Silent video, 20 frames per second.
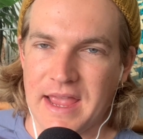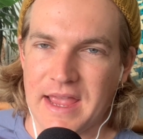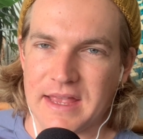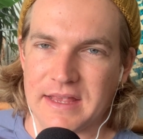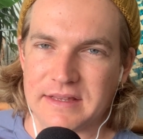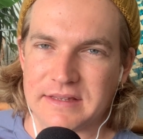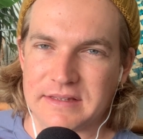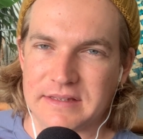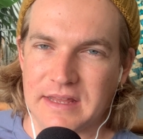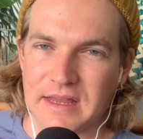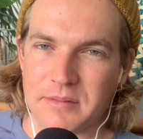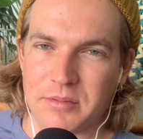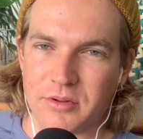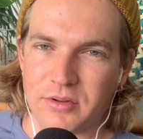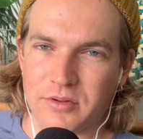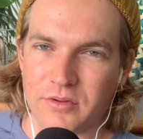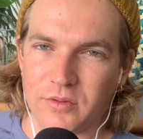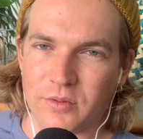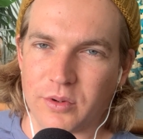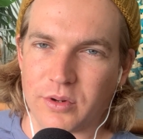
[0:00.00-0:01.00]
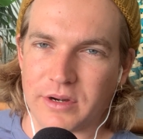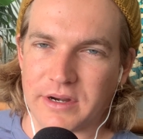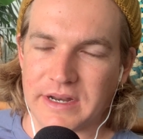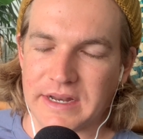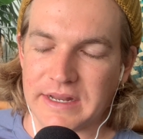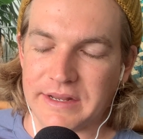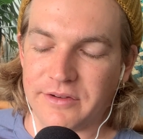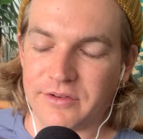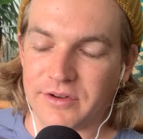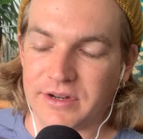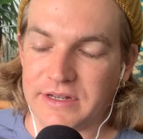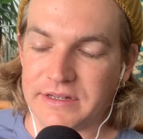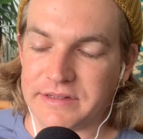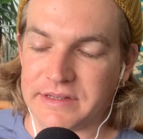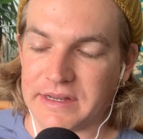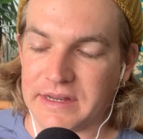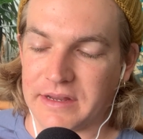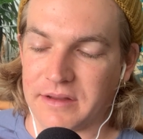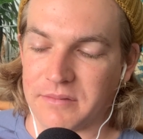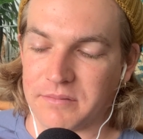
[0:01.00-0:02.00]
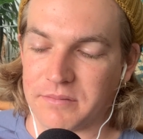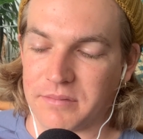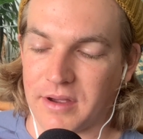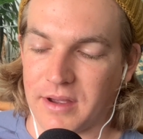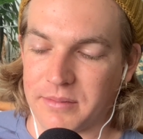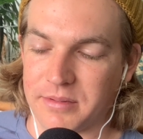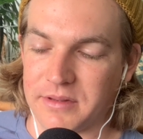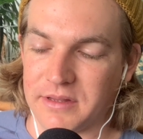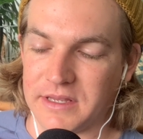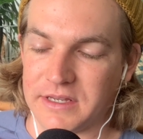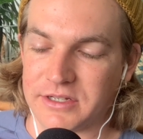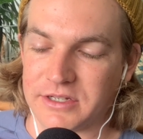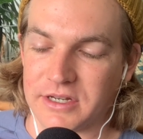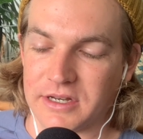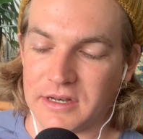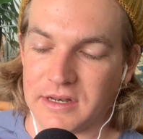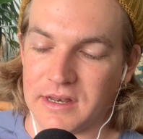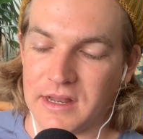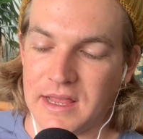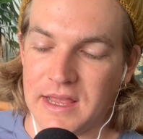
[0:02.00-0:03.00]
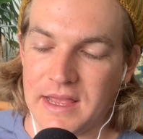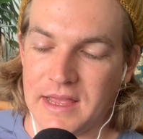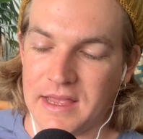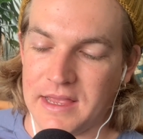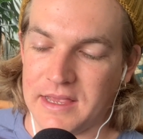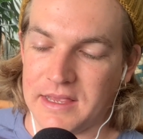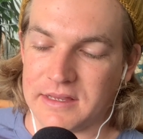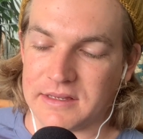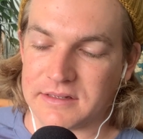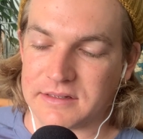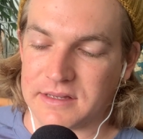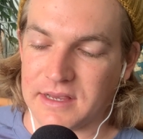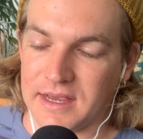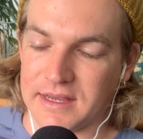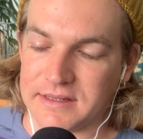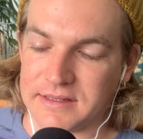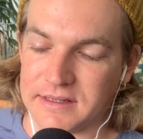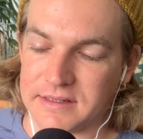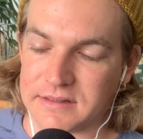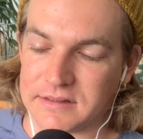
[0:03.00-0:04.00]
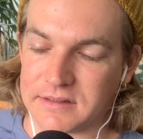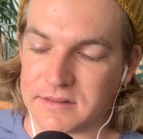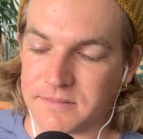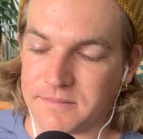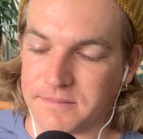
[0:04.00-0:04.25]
stable or increasing population sizes.